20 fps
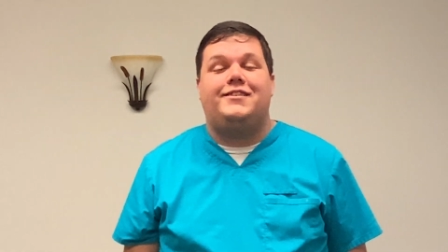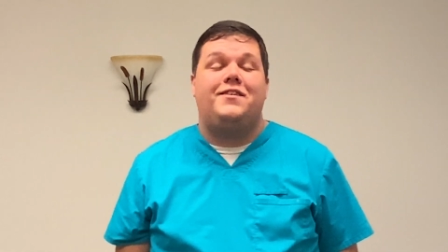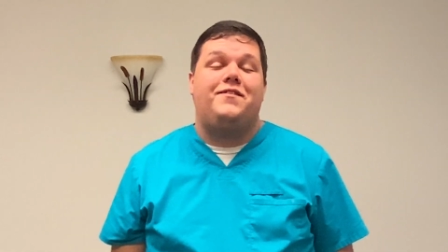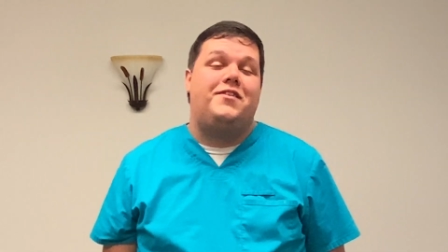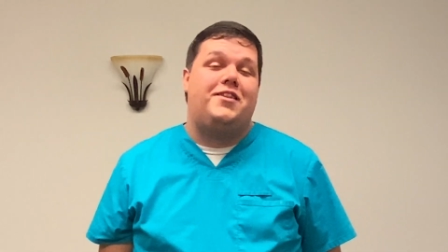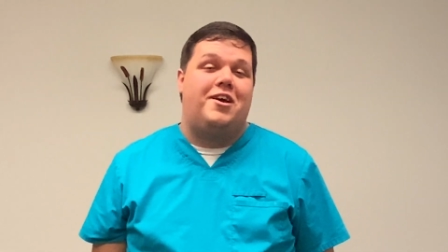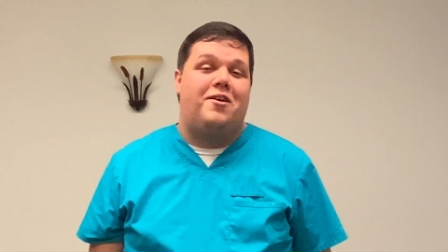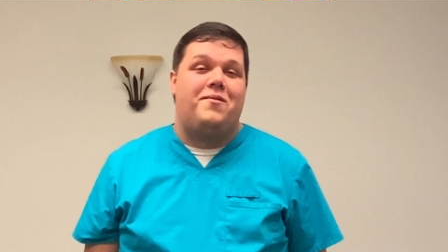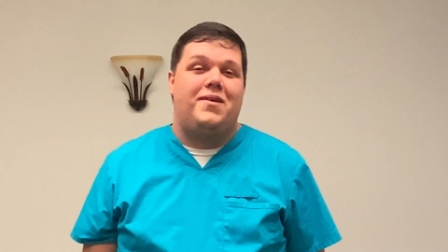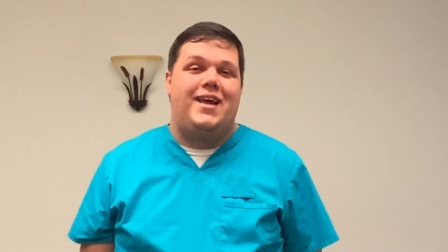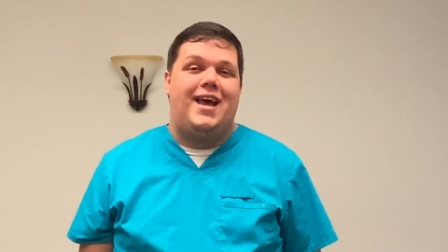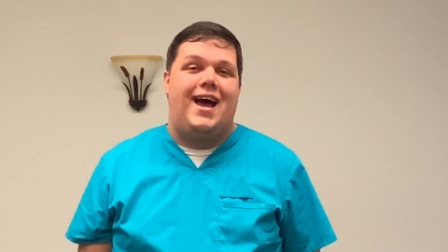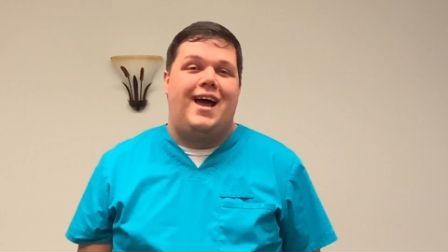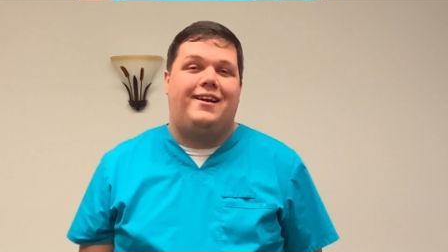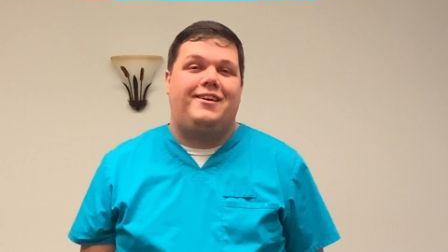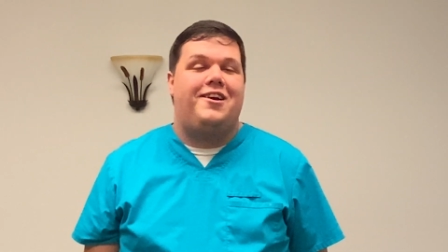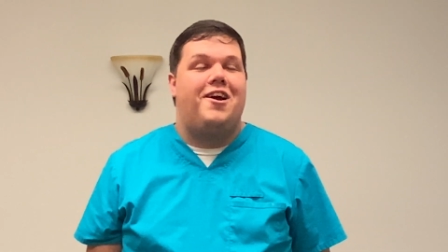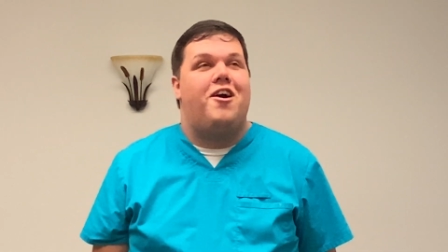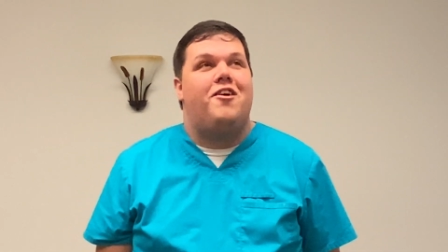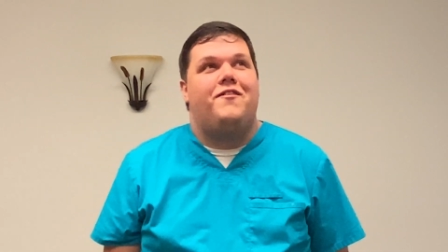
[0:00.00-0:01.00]
Even though we
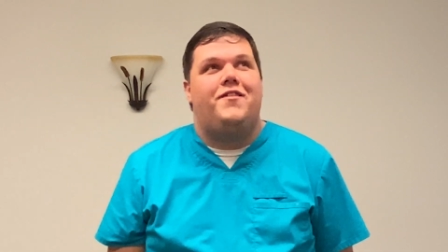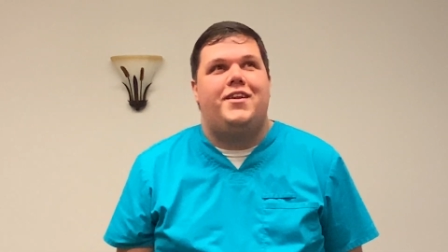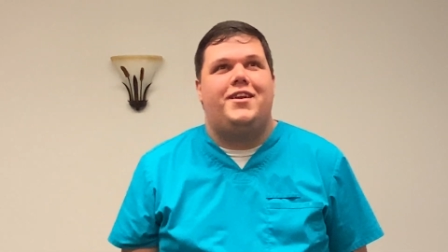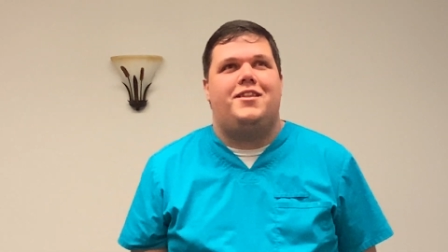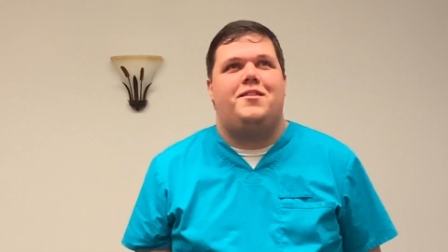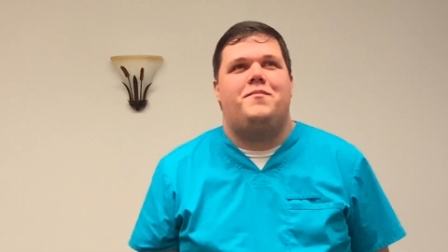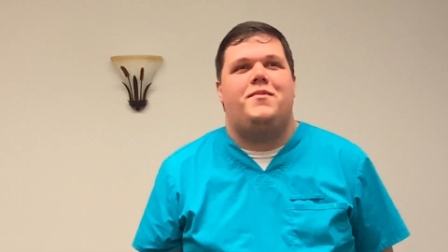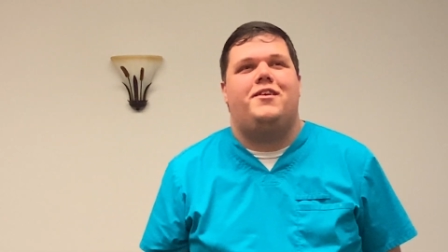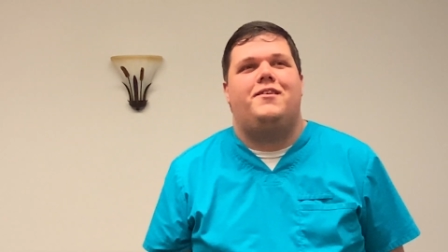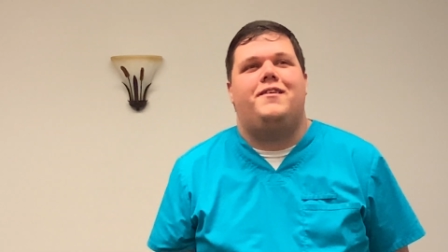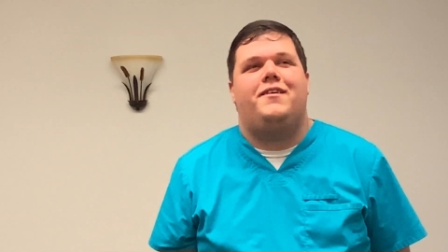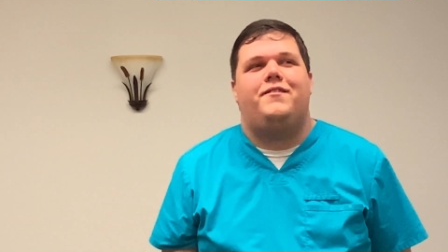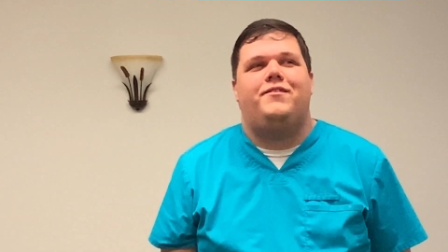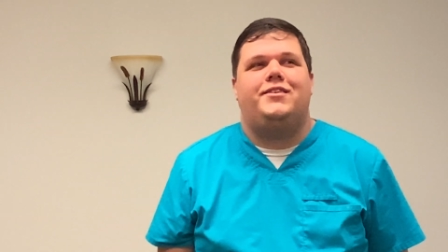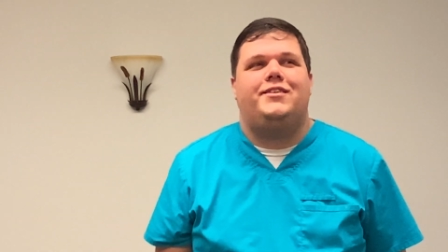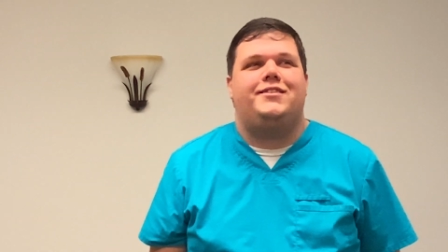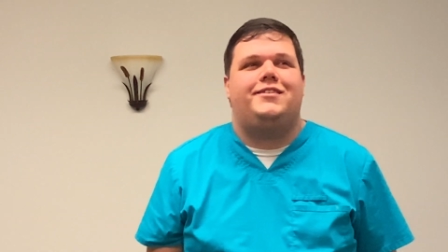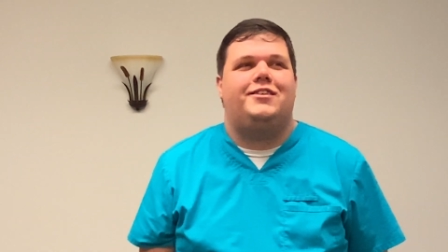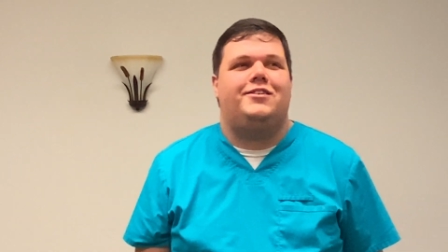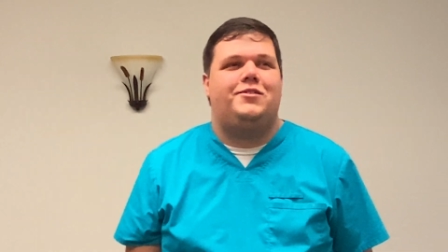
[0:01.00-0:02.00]
had COVID in the middle of
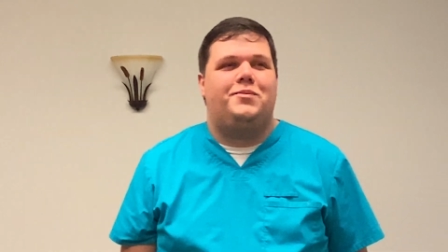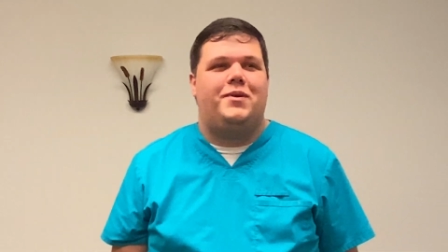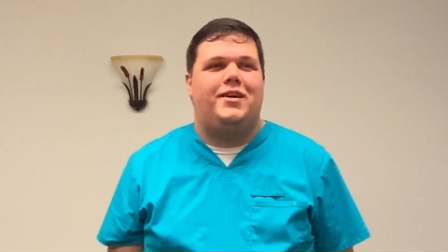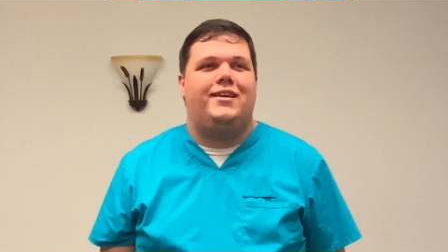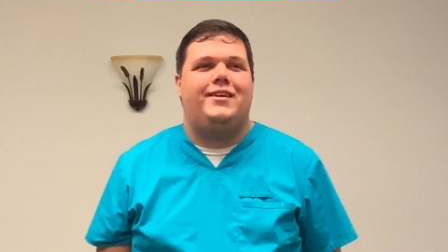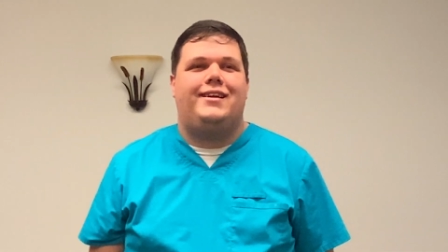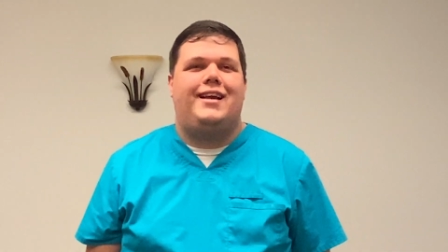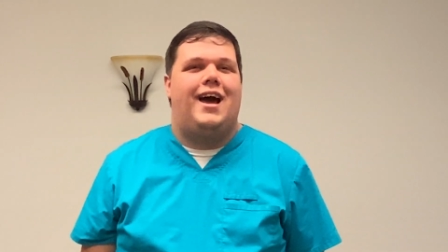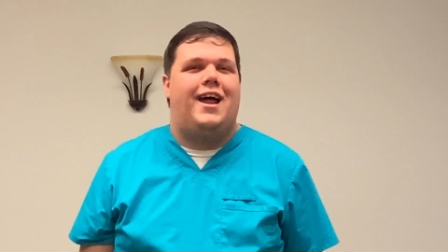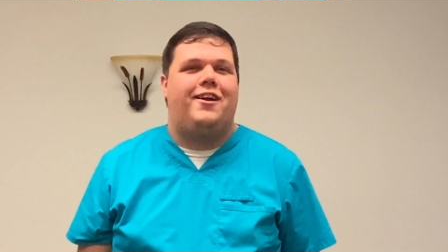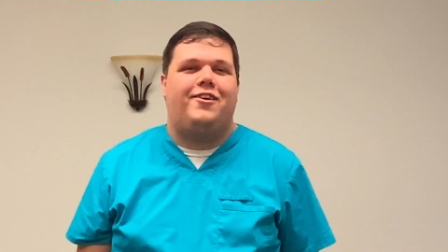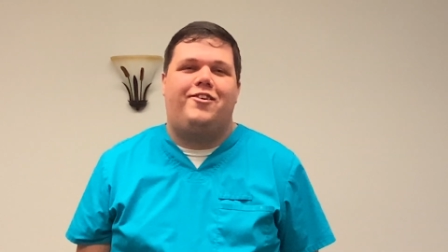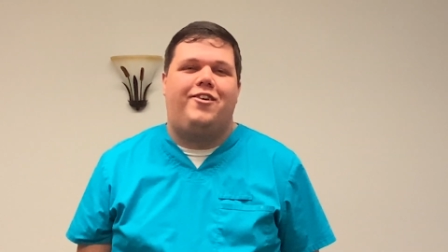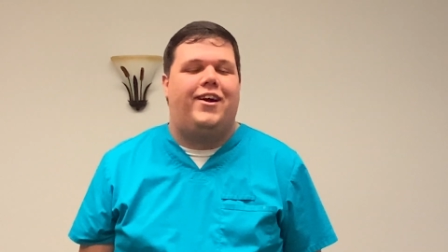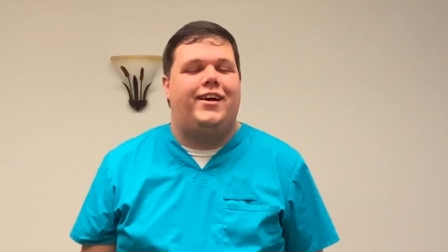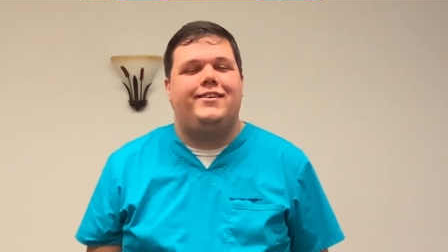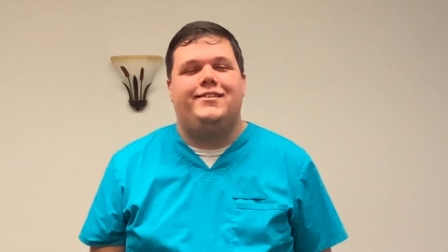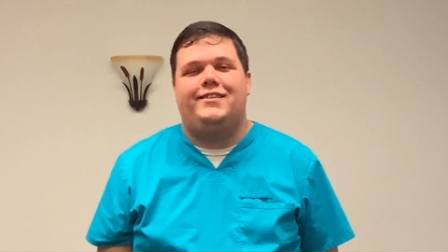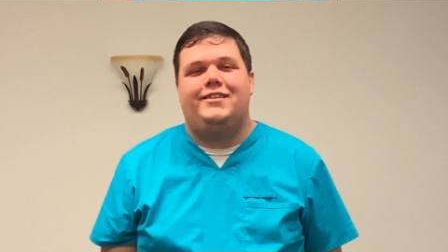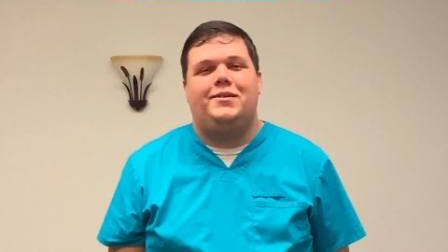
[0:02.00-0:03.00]
it, so it's been kind of
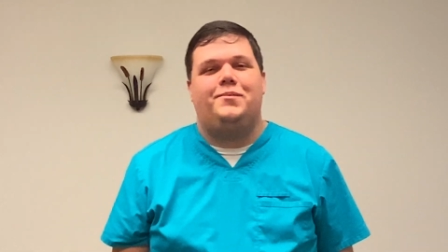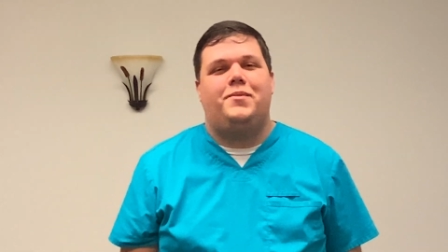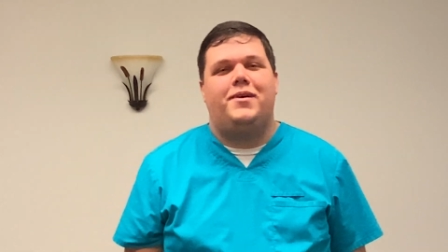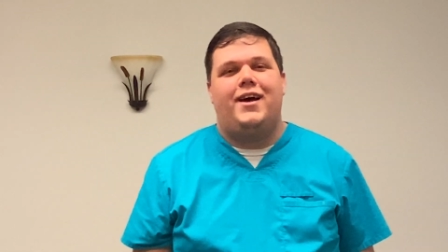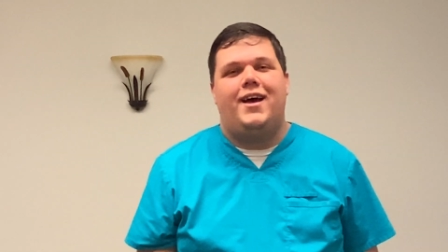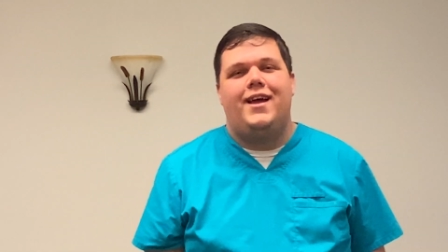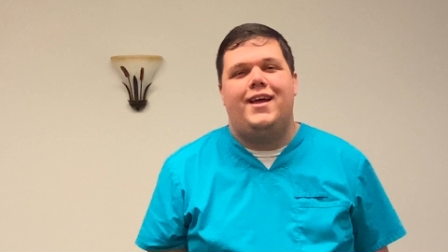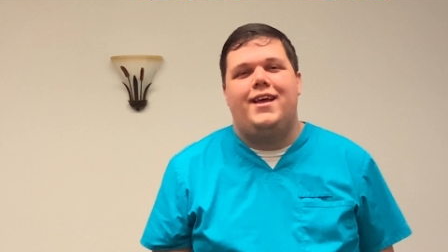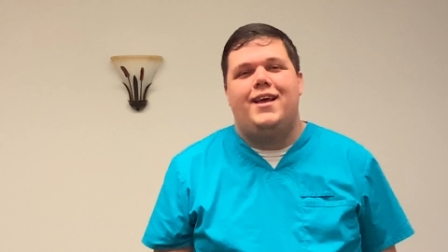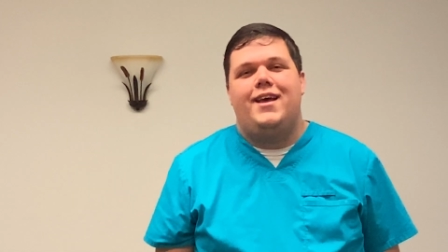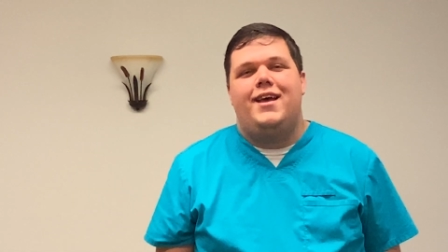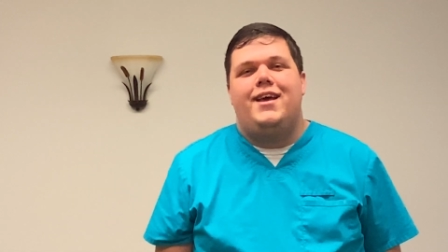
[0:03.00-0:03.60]
crazy, but